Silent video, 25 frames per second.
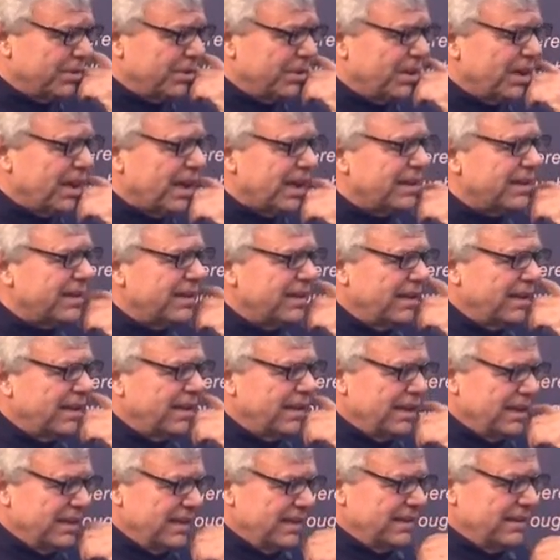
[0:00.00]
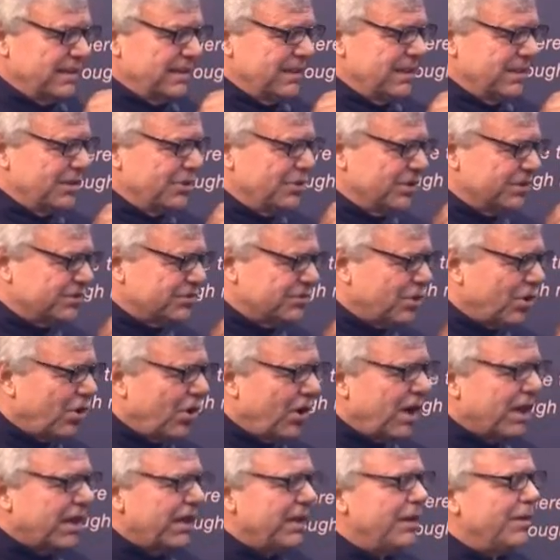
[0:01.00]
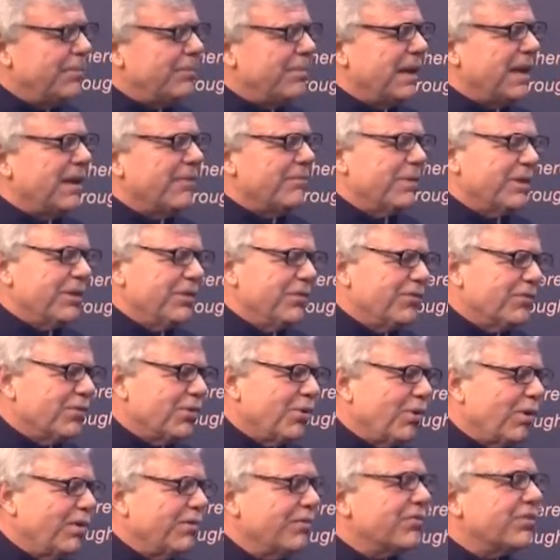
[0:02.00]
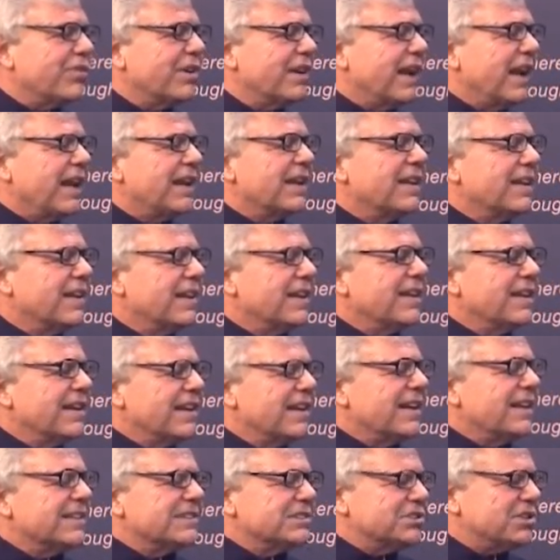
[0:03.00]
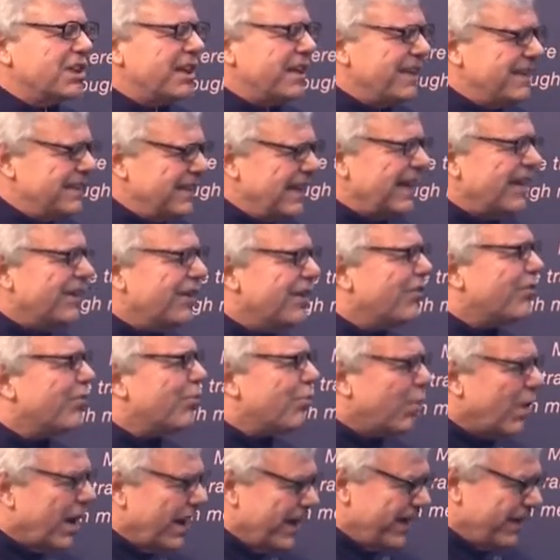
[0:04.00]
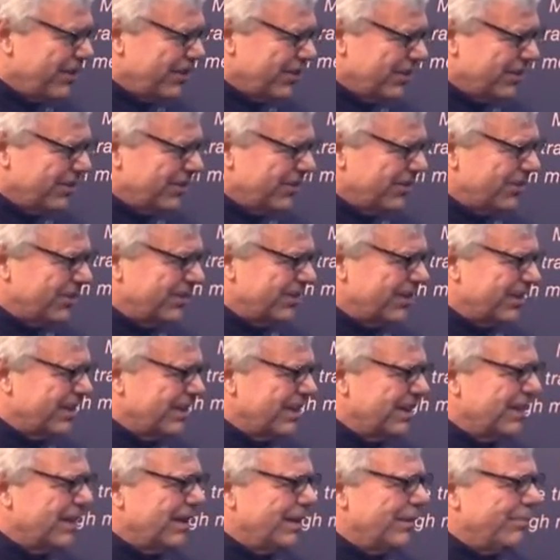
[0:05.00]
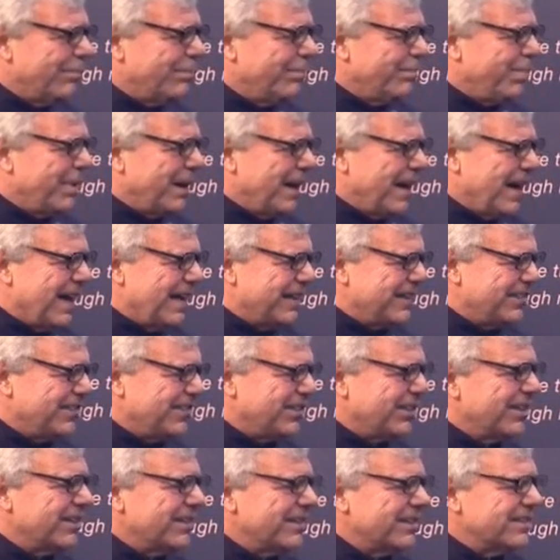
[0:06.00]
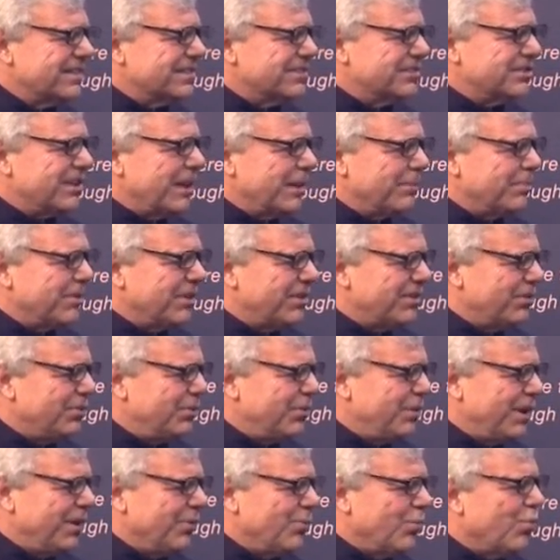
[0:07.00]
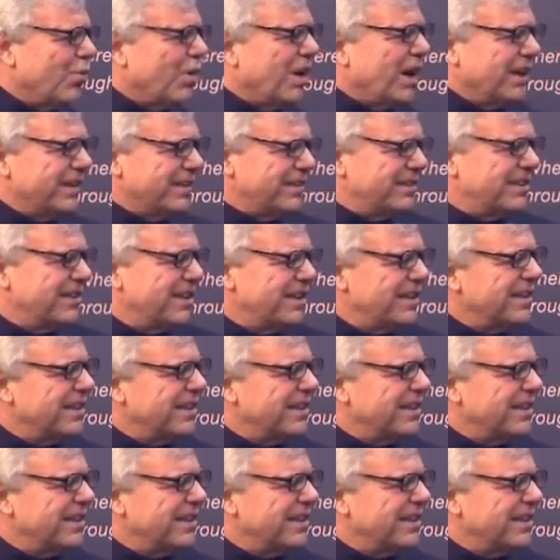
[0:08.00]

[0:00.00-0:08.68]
You're not you're talking about, but you've called for an, a shutting down of Rikers, but substituting what?